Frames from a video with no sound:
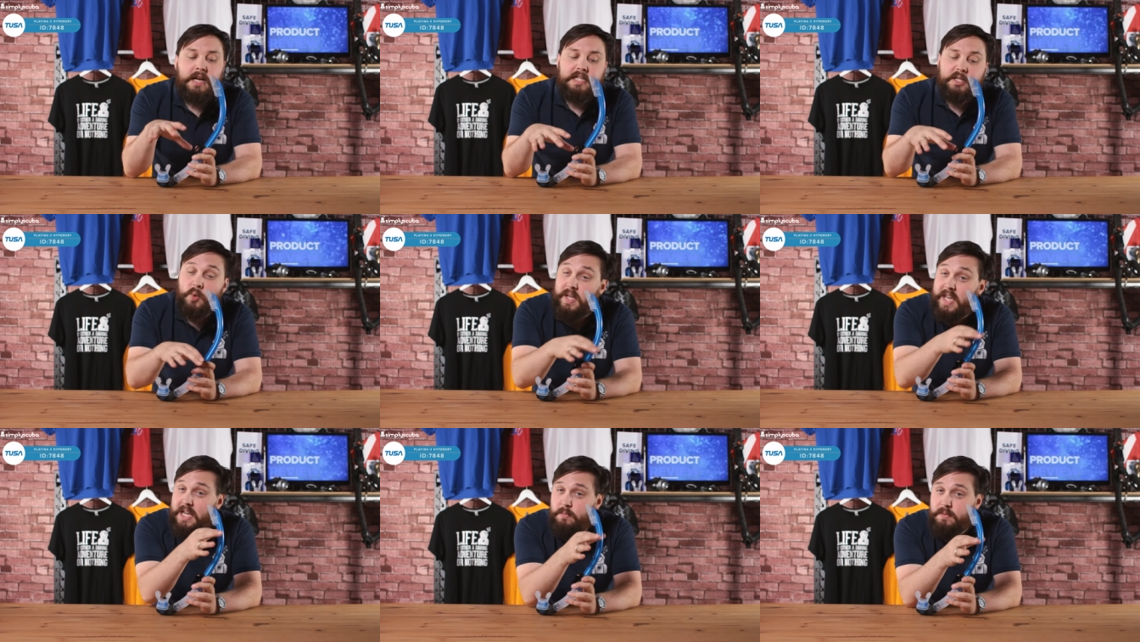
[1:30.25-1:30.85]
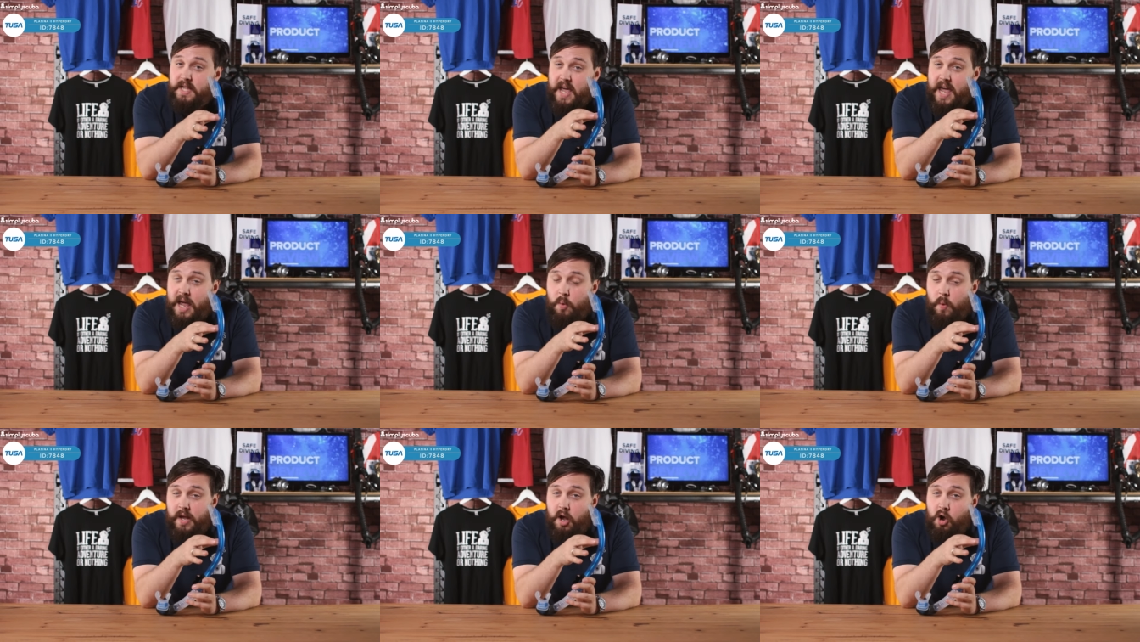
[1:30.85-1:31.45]
So it keeps the
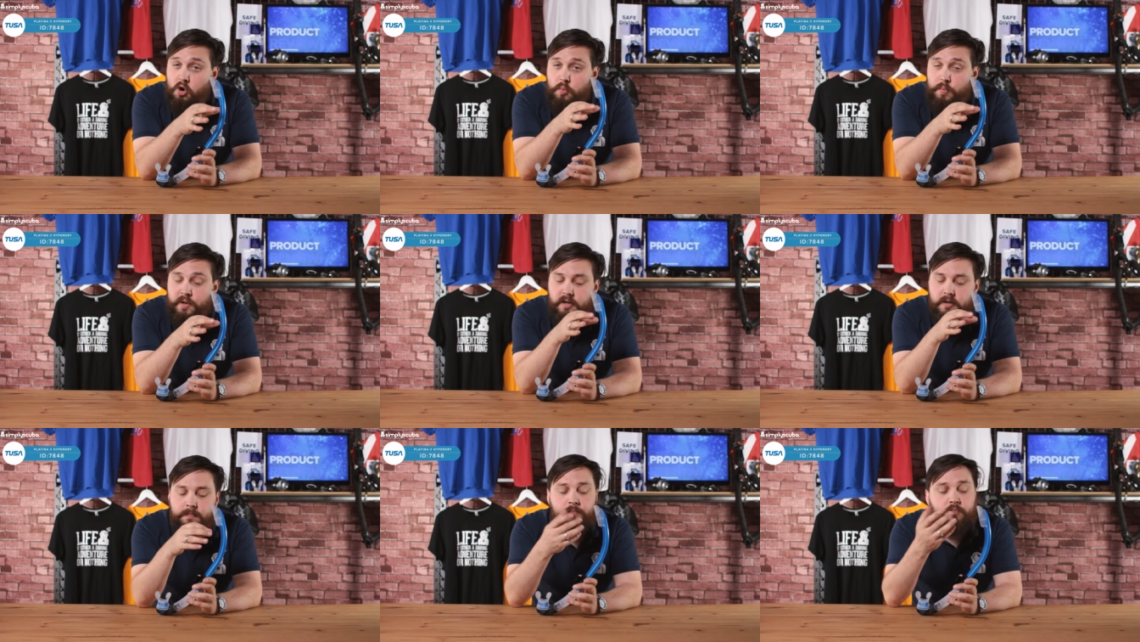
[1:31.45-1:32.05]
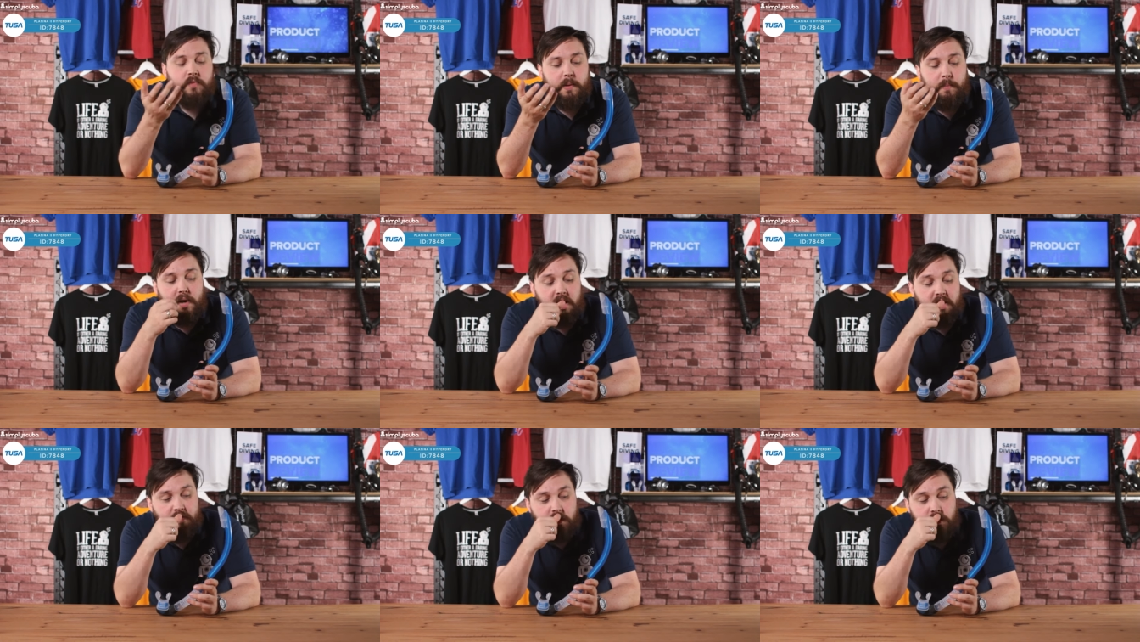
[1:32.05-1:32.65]
airway open,
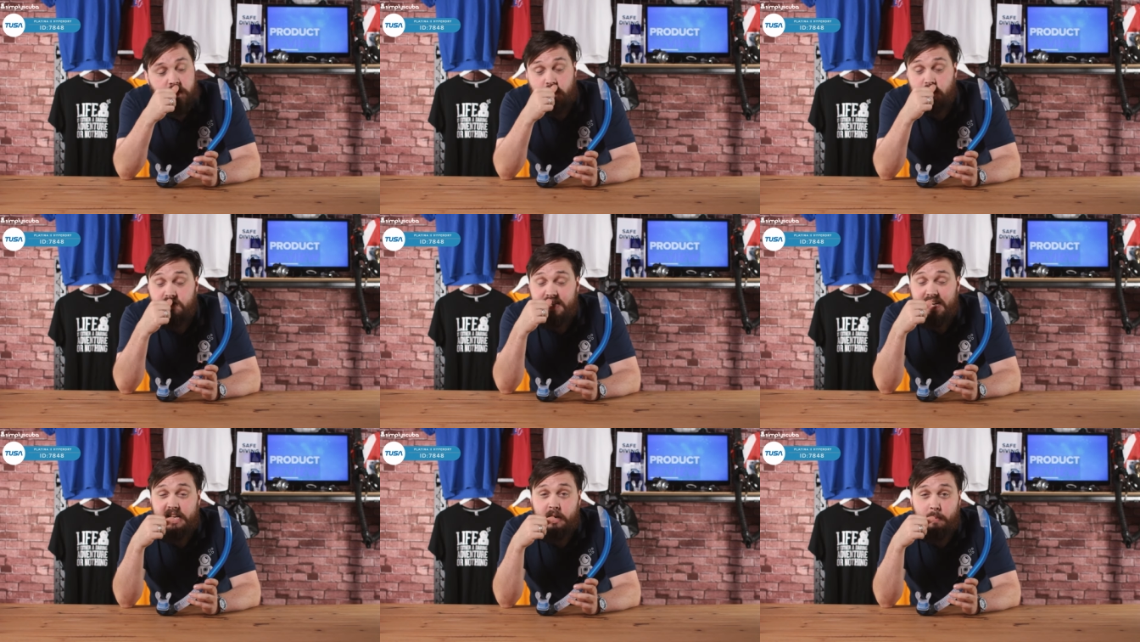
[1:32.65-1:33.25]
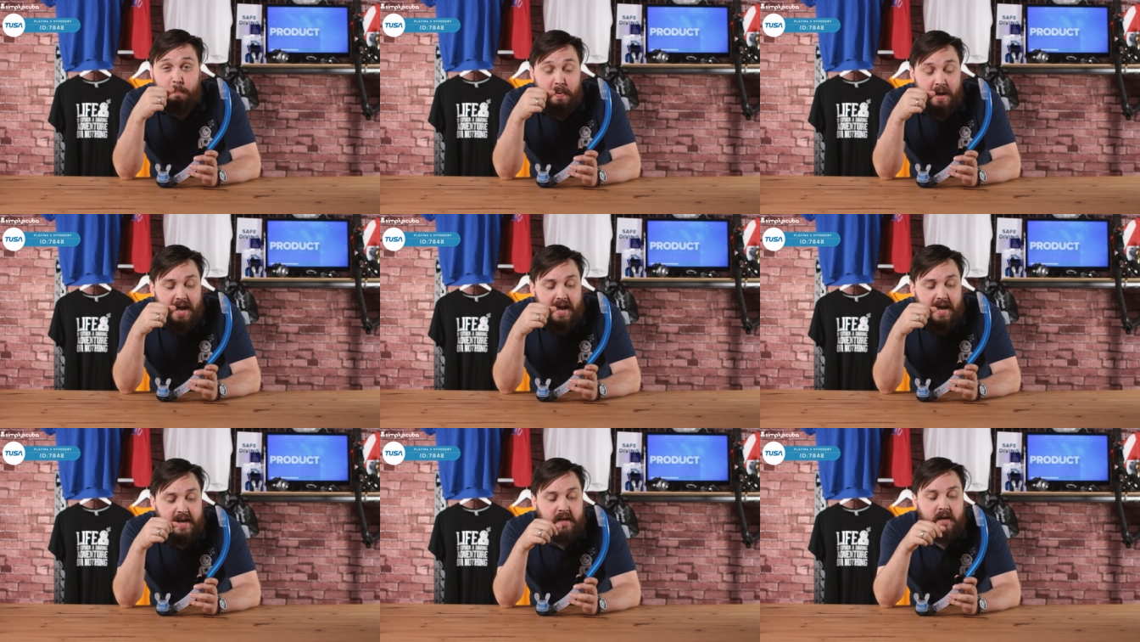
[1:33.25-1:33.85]
but if you're storing in a
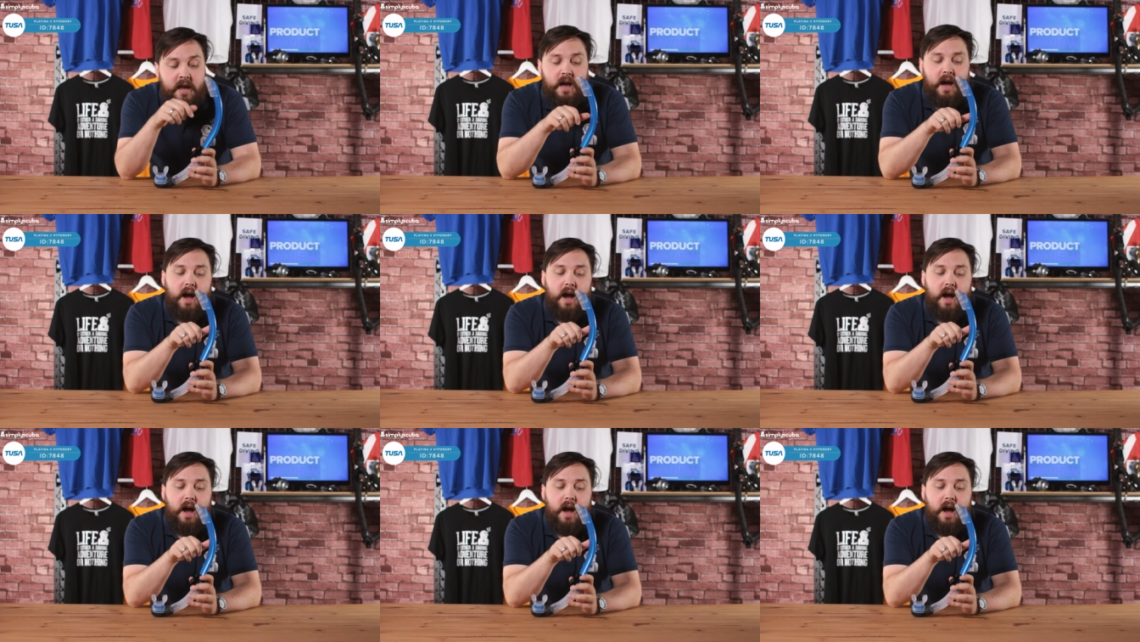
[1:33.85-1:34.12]
bag,